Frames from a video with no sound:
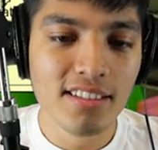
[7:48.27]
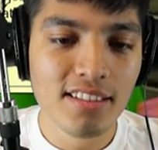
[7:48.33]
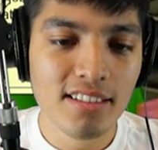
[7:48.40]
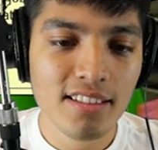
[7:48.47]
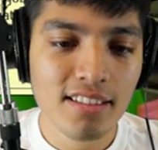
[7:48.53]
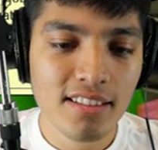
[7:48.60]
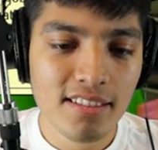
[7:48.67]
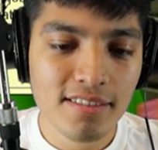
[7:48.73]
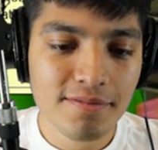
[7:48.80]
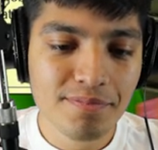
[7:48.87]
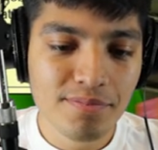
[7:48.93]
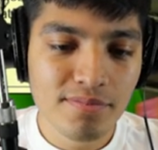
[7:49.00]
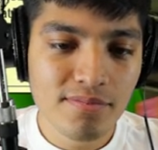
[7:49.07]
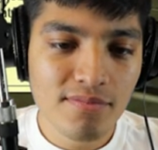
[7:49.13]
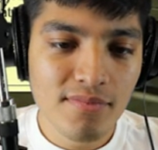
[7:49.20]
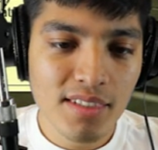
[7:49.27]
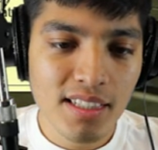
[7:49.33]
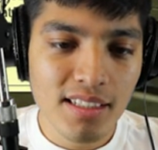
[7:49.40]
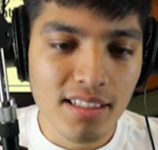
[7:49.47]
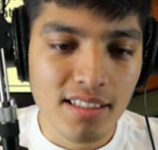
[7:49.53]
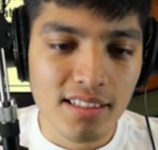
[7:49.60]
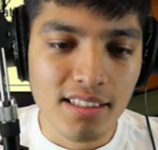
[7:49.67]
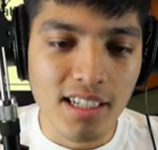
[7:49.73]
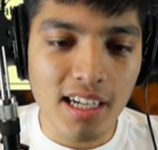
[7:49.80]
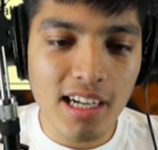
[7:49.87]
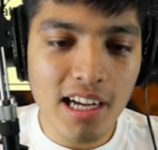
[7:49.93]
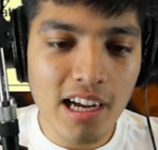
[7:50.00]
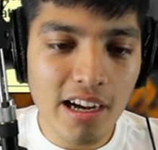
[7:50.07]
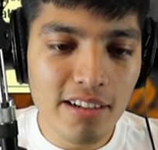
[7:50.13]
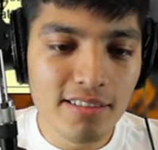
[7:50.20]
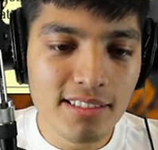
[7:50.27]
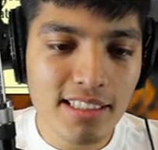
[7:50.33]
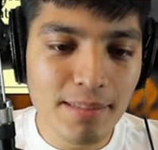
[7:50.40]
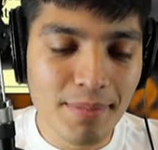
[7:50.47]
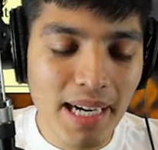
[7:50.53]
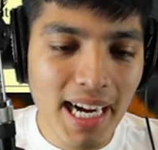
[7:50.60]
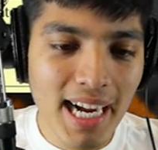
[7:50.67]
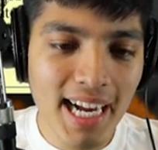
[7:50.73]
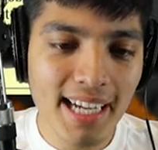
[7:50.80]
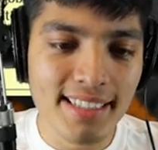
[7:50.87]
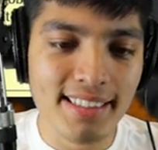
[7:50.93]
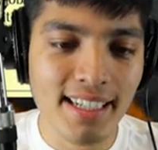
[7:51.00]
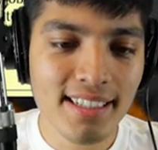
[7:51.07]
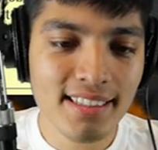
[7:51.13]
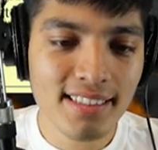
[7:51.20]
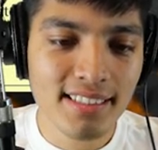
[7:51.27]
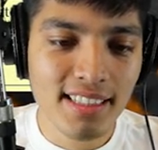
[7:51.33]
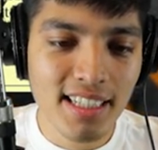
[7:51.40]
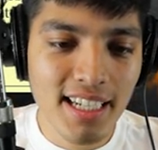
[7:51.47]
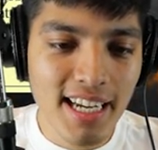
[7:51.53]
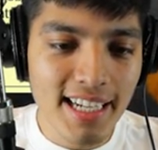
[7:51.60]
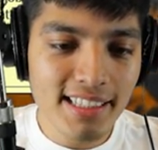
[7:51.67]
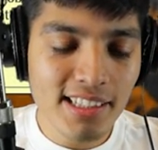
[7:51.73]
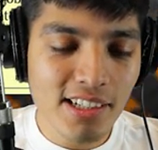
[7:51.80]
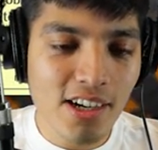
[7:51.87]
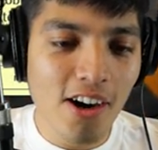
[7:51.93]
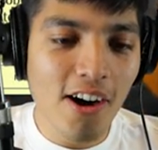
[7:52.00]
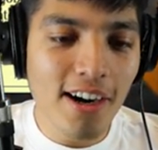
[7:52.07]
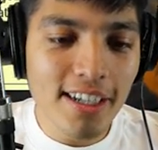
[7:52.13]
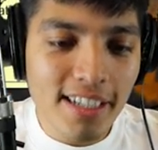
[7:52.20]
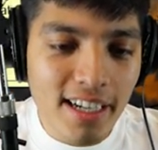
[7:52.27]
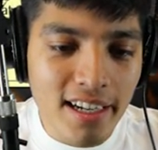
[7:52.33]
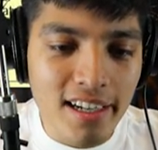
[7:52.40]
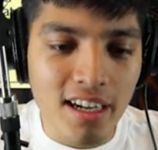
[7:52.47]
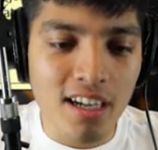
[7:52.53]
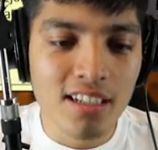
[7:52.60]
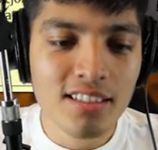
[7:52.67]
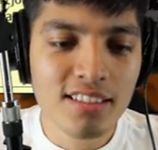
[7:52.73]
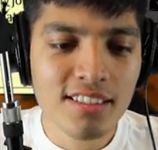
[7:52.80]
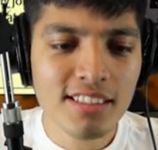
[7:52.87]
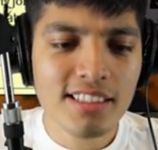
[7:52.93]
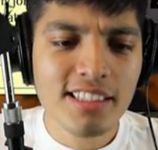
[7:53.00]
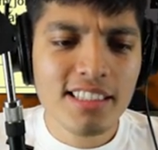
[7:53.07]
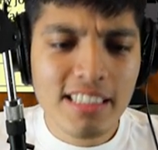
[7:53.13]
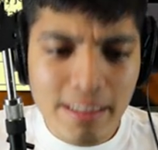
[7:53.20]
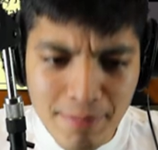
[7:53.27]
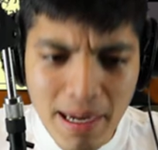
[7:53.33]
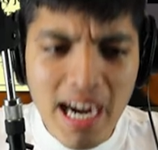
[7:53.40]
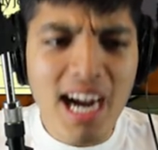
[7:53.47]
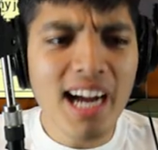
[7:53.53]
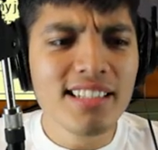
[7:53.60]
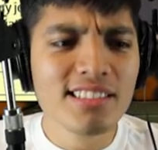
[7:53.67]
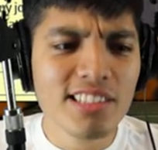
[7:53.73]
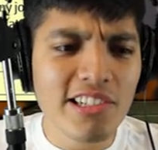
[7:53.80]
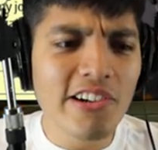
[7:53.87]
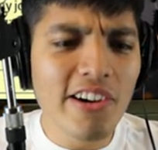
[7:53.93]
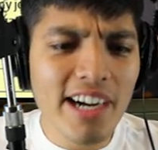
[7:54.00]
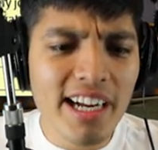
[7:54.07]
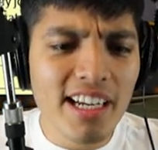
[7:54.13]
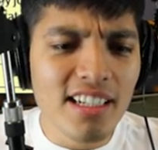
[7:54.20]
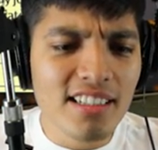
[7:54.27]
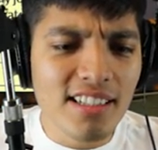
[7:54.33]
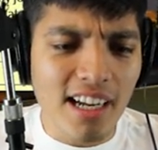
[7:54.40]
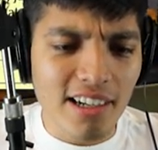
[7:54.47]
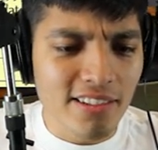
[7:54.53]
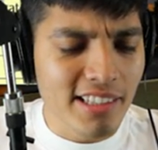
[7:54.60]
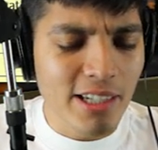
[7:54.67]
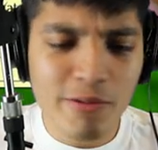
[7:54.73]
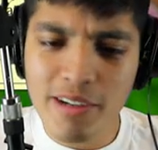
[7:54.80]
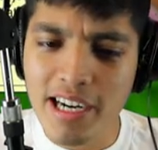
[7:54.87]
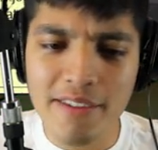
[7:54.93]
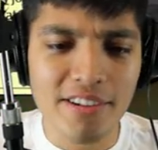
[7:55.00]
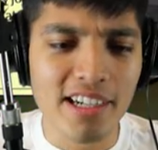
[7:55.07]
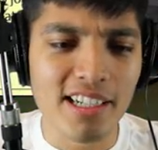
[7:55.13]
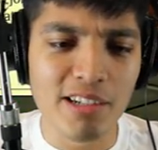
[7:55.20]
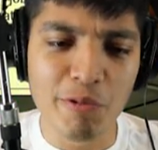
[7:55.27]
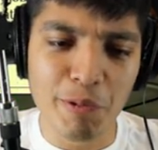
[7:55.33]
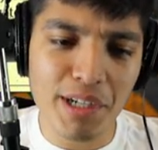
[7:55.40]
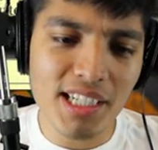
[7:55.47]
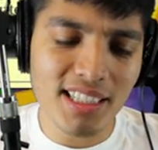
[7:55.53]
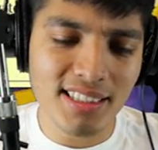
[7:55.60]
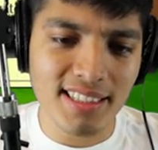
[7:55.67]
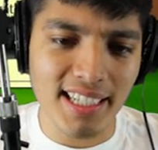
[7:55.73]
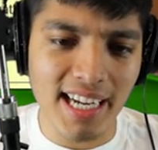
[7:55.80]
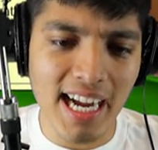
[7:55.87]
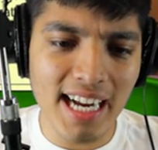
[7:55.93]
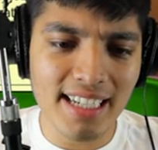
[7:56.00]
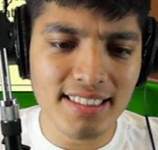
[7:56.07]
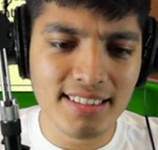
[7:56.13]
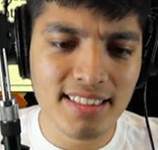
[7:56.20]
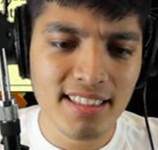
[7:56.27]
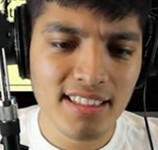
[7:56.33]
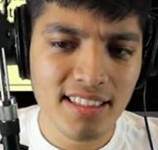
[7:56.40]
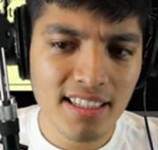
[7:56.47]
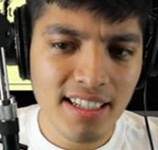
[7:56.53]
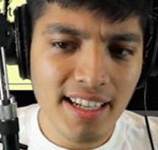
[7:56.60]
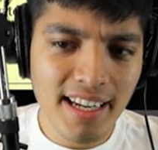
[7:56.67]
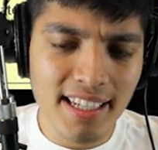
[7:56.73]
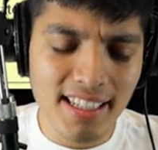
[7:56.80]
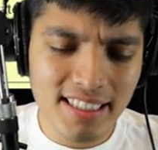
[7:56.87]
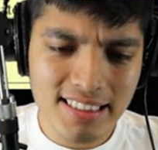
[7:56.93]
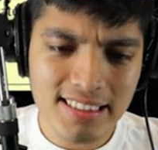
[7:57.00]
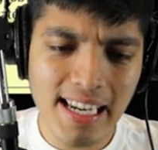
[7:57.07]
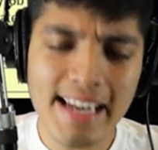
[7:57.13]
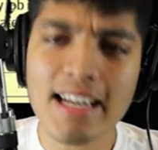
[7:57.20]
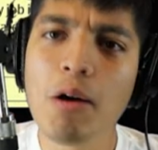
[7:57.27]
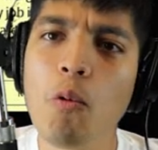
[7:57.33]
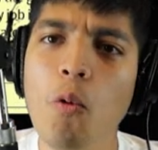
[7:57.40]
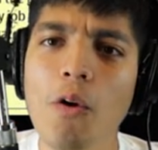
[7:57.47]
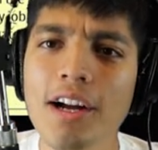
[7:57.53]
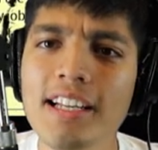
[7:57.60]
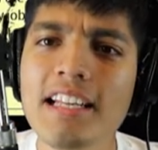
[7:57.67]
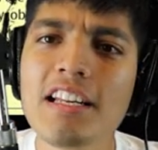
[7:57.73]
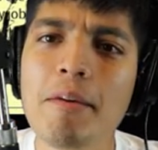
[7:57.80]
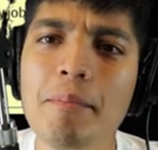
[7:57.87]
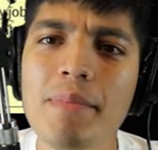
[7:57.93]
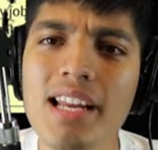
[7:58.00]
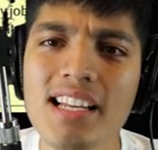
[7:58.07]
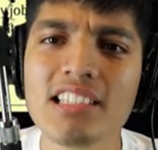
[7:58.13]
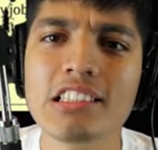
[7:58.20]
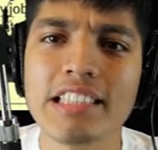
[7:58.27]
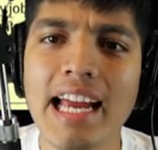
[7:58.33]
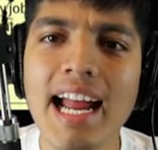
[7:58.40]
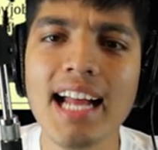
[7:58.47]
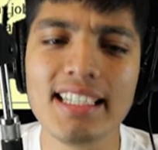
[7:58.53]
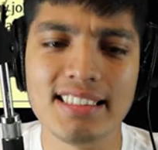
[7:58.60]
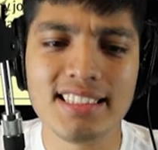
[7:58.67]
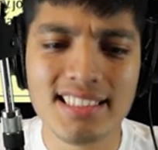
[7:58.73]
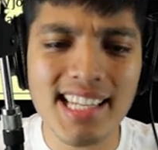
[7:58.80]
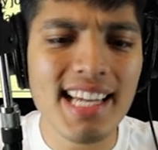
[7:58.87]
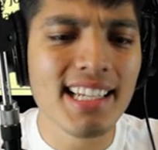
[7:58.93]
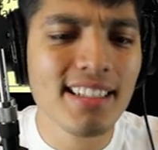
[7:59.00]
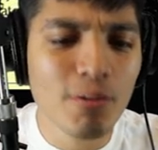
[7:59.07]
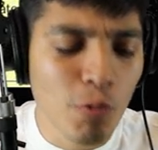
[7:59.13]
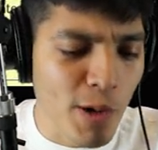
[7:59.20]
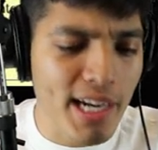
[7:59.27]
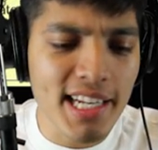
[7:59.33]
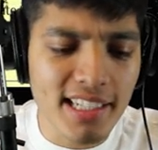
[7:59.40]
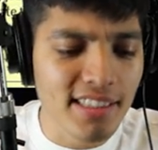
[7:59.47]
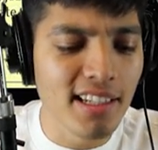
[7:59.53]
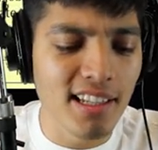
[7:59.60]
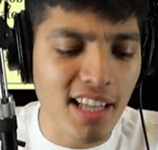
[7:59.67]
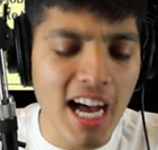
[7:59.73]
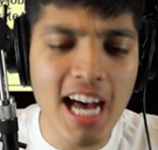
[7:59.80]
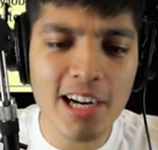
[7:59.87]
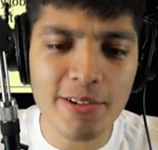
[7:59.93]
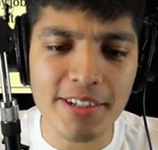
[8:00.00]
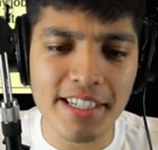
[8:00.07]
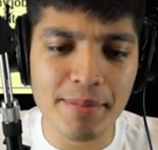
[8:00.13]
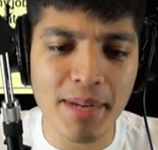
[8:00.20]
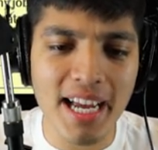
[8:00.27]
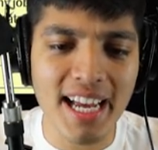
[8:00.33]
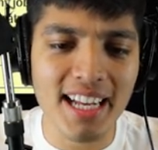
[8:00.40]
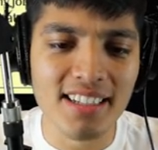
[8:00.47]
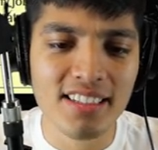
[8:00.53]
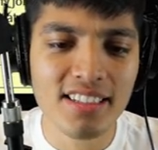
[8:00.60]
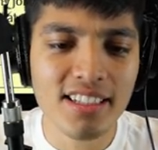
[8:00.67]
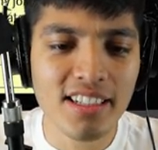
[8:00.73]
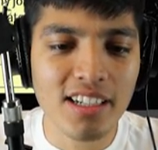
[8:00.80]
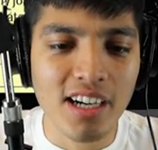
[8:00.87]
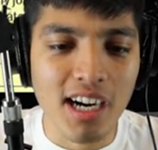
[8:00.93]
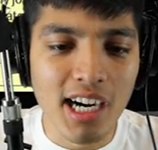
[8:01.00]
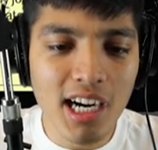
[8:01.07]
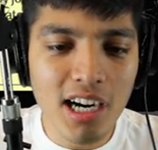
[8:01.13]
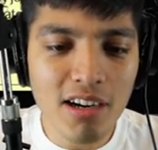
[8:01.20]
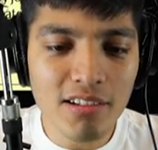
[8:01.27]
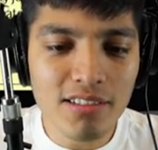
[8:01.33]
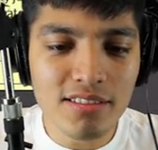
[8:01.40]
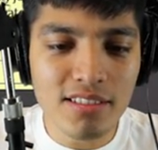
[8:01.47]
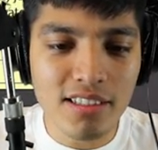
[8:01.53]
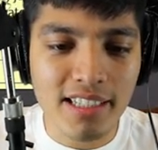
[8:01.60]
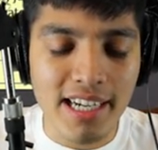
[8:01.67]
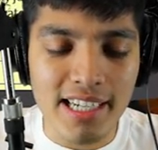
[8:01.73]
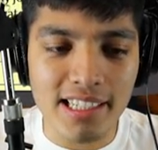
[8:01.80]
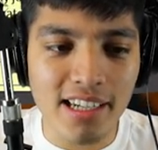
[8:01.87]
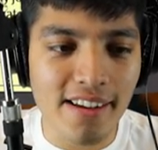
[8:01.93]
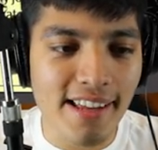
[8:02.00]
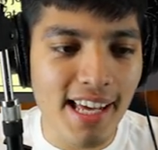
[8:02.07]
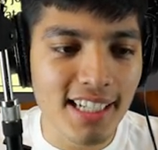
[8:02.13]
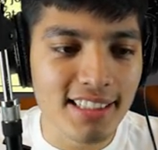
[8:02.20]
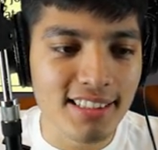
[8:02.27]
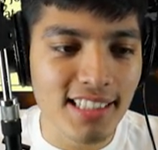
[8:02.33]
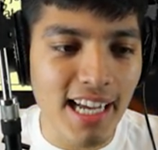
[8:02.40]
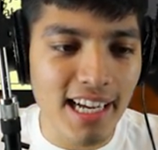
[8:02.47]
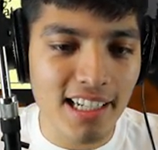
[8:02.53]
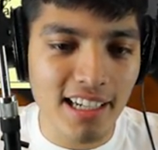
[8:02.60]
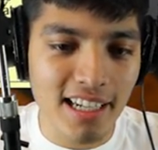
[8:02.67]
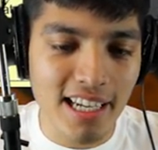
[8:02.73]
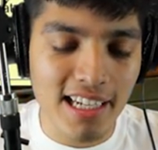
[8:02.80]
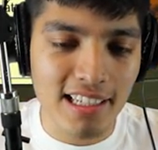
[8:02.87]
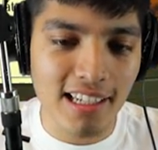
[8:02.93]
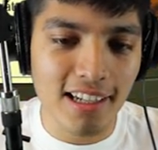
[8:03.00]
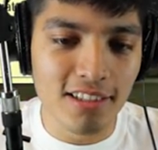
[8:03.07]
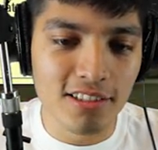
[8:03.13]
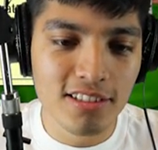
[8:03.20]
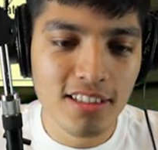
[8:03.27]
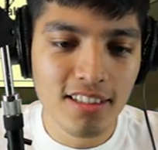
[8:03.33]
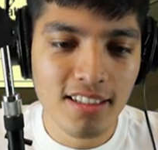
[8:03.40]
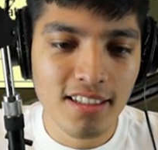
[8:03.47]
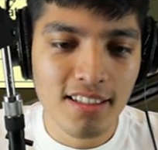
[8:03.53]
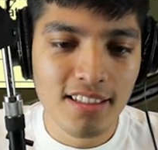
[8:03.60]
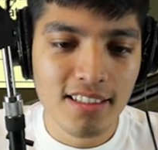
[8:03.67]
Oh, come on! Hit the corner! Come on, do it! I think we're ever gonna witness it, guys. This is like a one in a million chance. This is like winning the lottery, man. Oh, okay, no, that is not gonna get close.